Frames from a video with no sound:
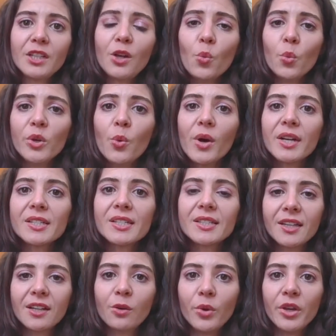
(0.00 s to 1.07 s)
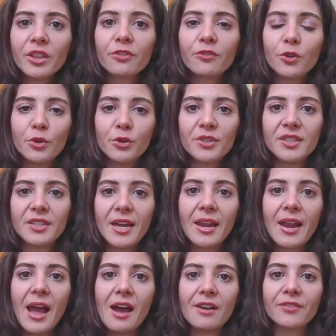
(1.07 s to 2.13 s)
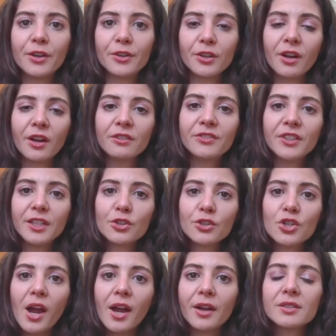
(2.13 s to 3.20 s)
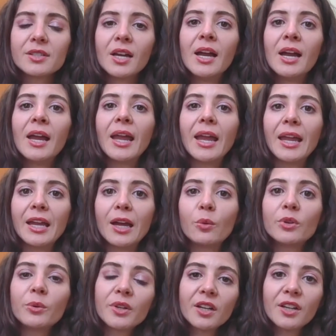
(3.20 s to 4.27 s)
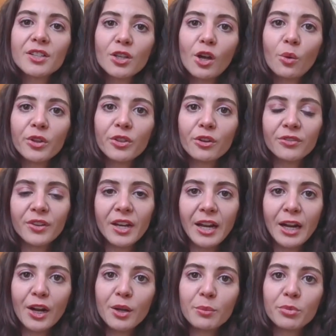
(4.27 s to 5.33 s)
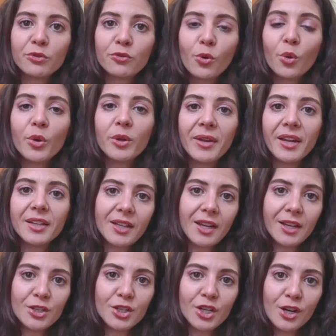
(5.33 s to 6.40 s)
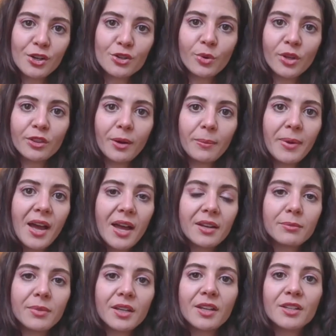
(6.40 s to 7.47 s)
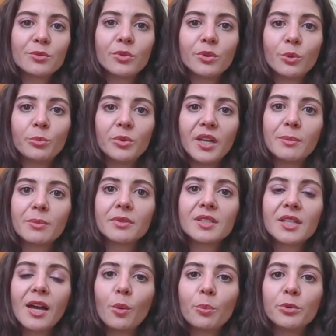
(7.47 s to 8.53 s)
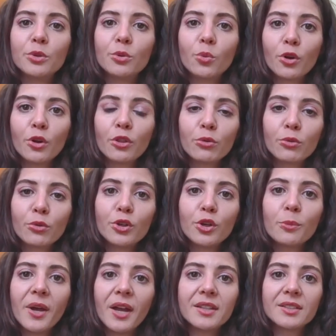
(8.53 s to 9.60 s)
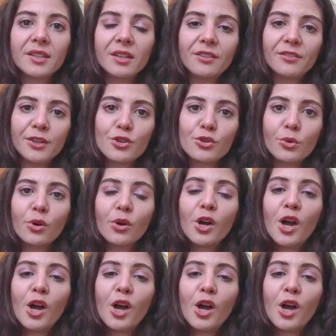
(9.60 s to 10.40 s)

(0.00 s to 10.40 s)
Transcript: We want to stick with foods that have undergone feeding trials, and we want to consult with our veterinarian before we make a diet change with our pet, because we will be able to help you work through your pet's individual